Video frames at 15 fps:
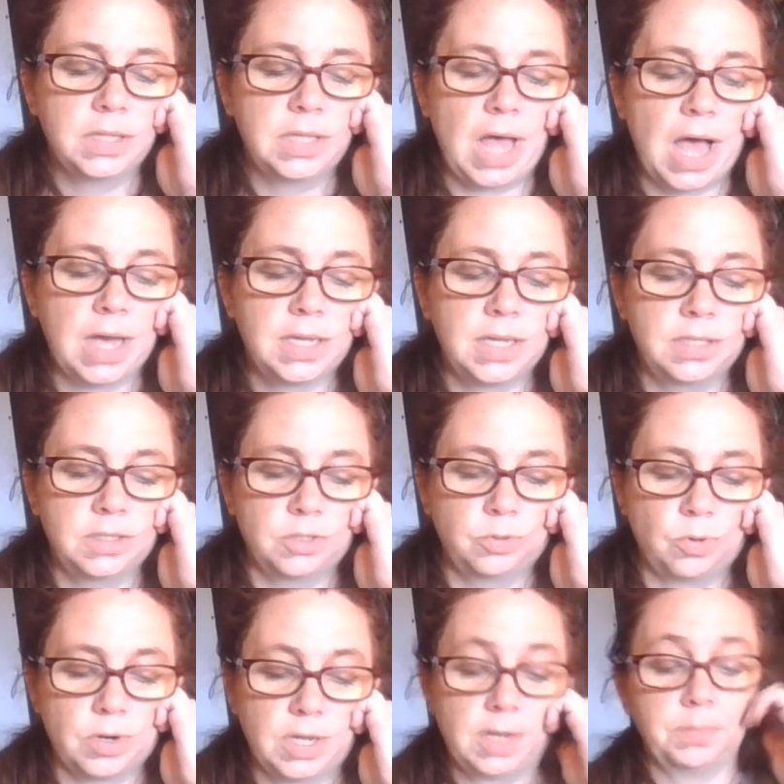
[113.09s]
Locking the
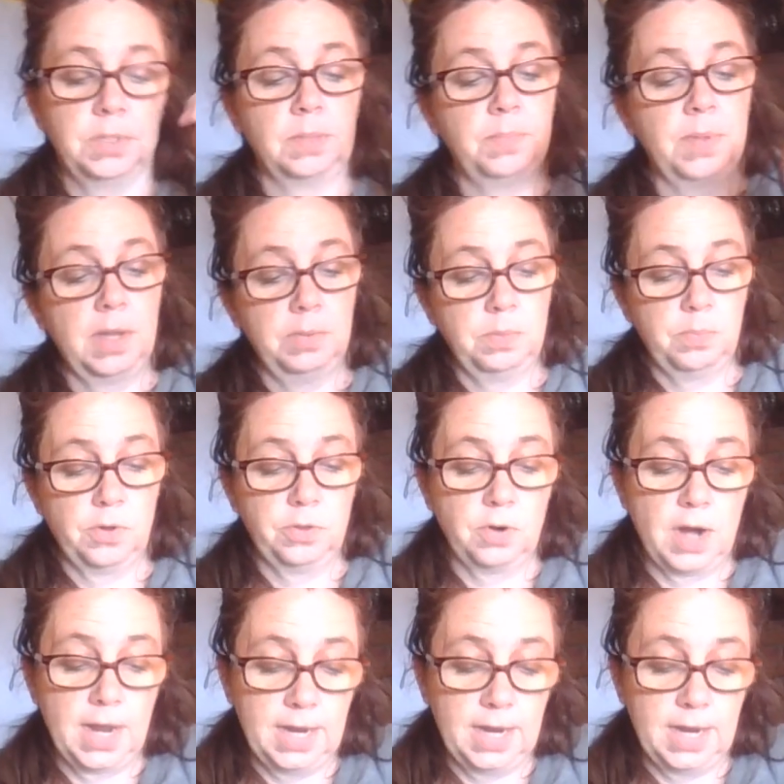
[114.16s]
door keeps the baby brother